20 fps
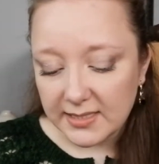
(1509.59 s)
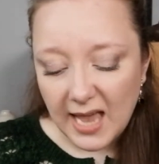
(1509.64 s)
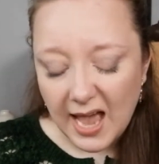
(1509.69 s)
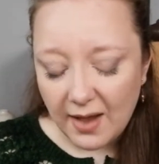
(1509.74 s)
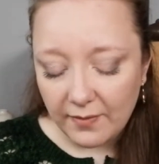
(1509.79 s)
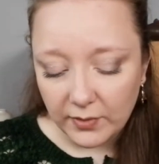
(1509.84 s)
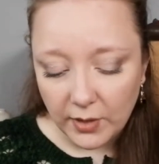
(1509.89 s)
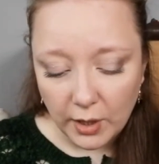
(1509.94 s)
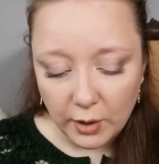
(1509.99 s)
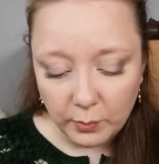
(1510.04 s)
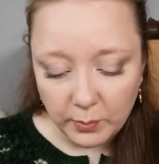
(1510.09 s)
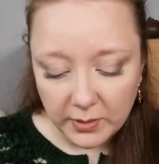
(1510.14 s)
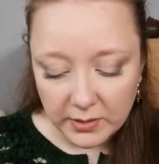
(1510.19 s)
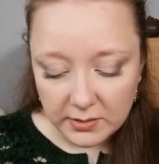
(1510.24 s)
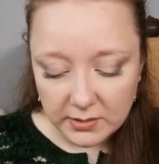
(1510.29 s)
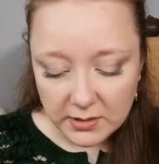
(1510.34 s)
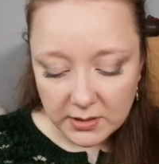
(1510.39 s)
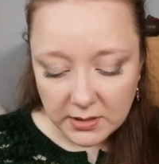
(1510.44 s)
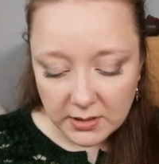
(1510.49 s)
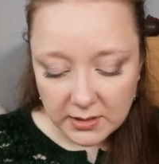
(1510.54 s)
I haven't
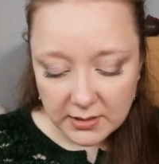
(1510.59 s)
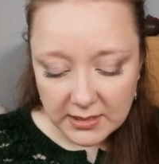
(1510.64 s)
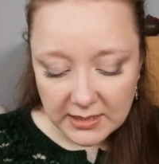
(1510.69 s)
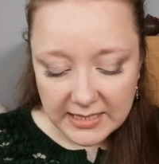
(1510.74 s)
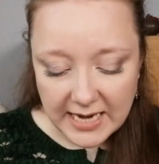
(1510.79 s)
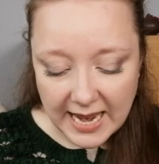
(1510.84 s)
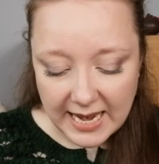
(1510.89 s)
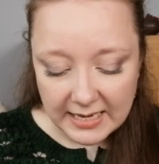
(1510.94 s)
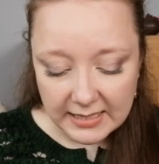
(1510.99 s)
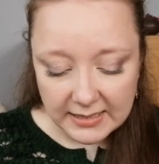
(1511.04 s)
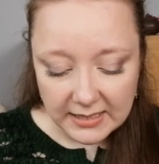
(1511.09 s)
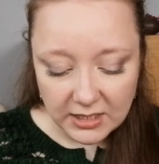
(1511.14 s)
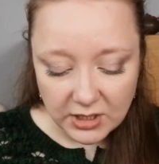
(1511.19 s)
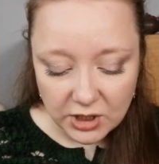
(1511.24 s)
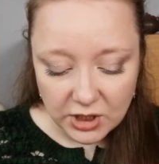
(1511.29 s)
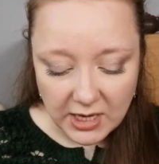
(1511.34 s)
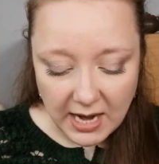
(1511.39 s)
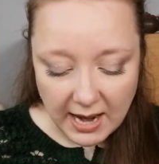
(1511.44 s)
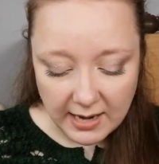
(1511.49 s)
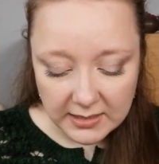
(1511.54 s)
opened today's
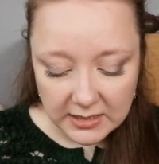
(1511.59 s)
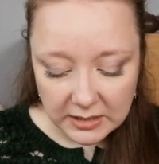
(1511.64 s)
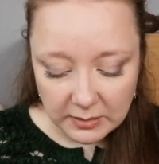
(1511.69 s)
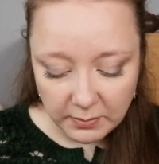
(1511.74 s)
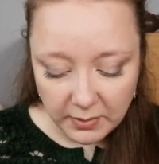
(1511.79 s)
as yet,